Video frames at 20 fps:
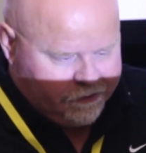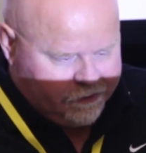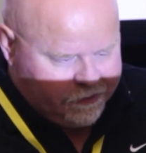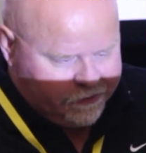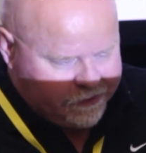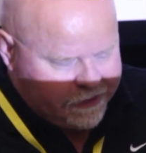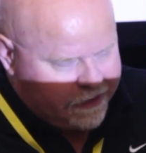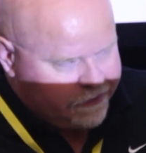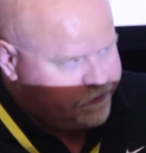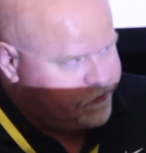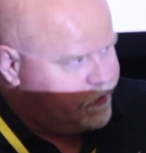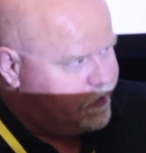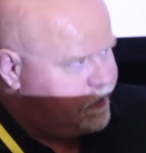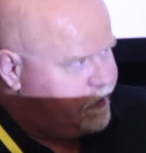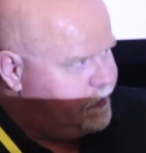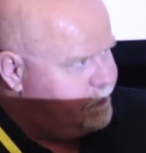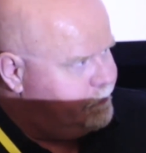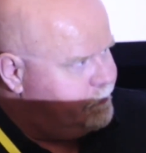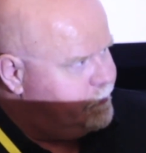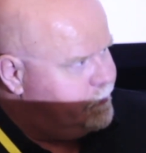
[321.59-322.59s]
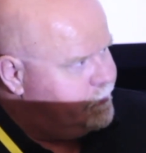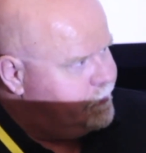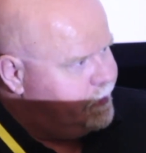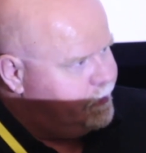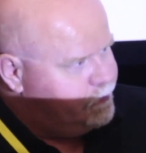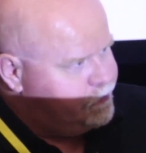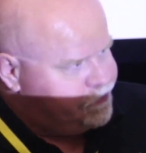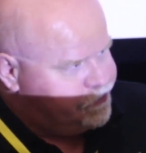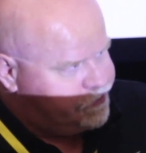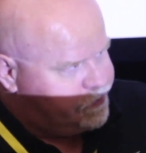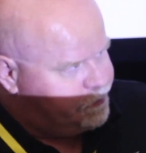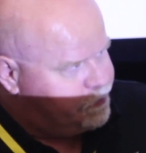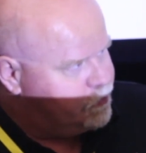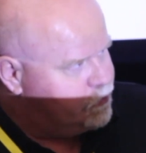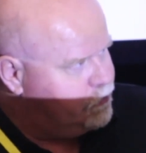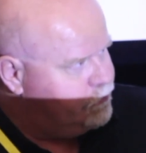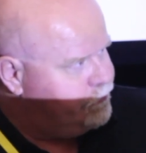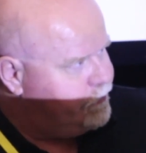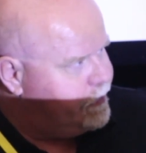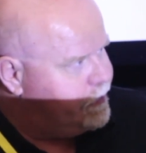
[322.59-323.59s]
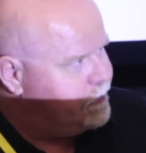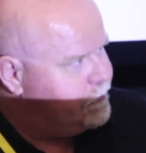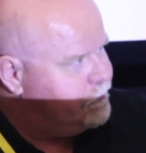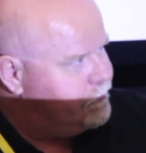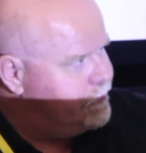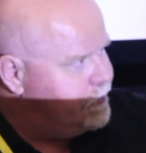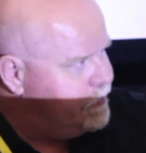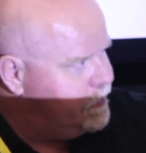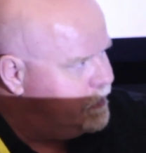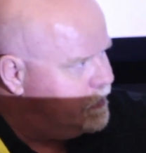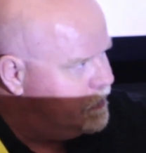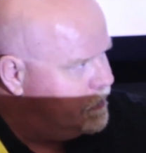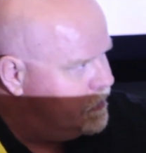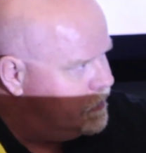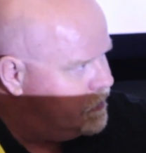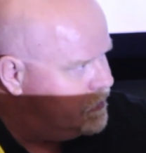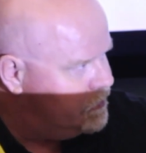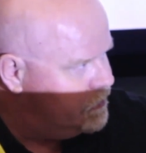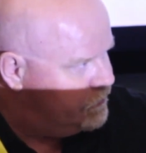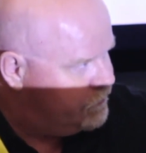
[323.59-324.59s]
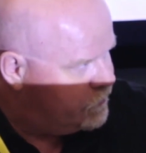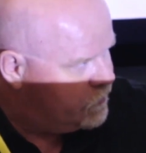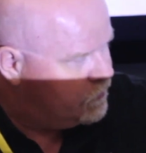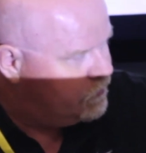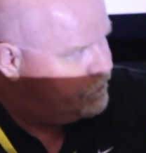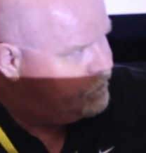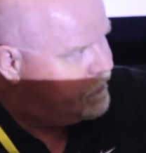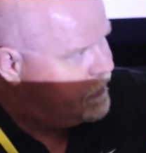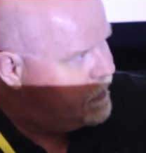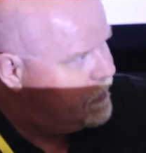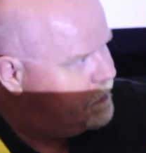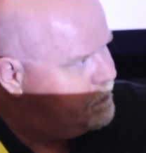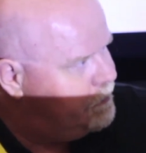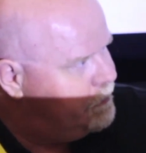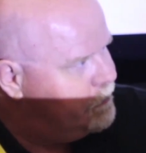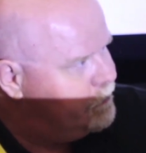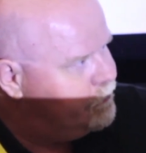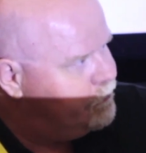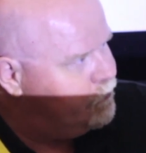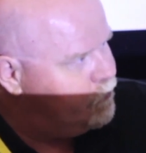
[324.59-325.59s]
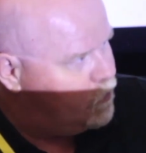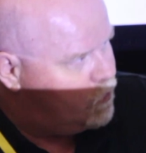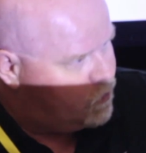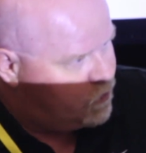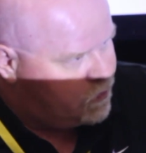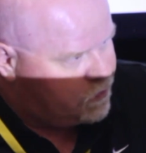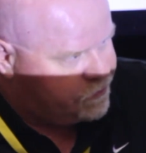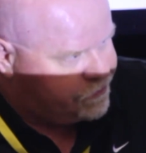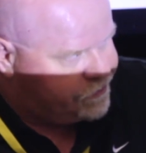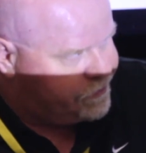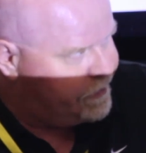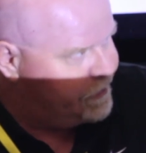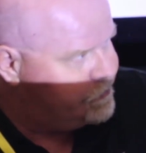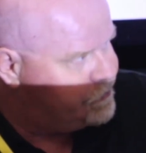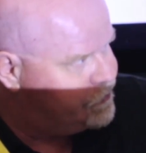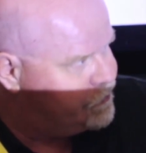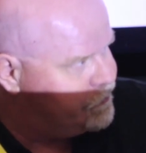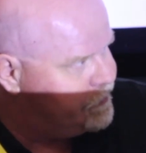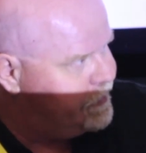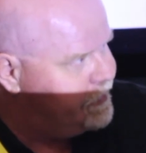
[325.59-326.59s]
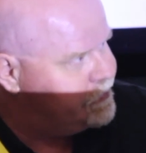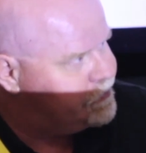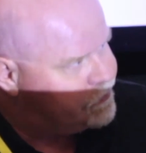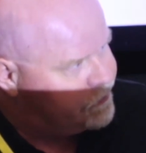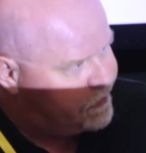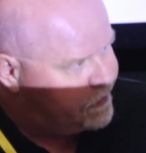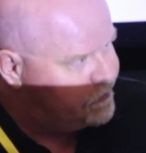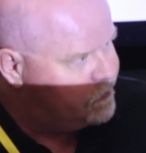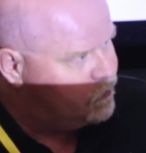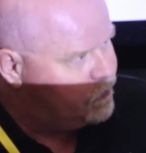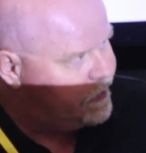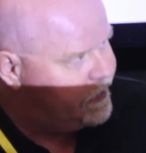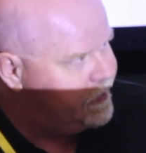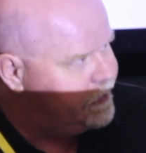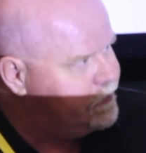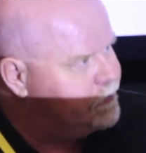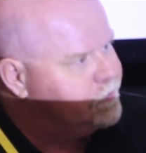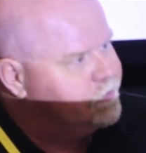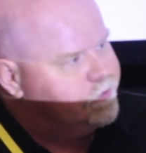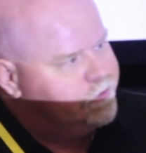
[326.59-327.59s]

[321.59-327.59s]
at that time they were just approving the Nivolumab for stage 3, so I had to wait.